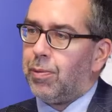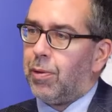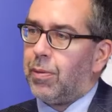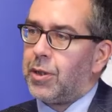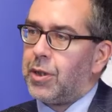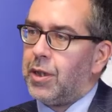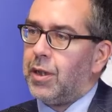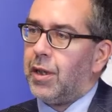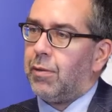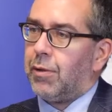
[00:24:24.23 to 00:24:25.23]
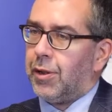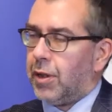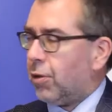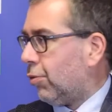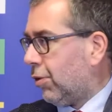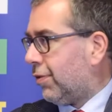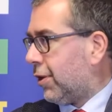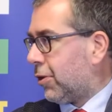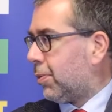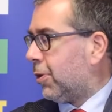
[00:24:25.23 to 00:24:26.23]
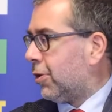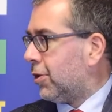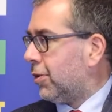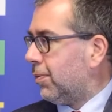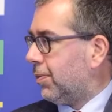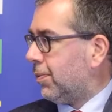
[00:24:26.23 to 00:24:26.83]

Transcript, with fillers: diplomacy and one EU defense policy.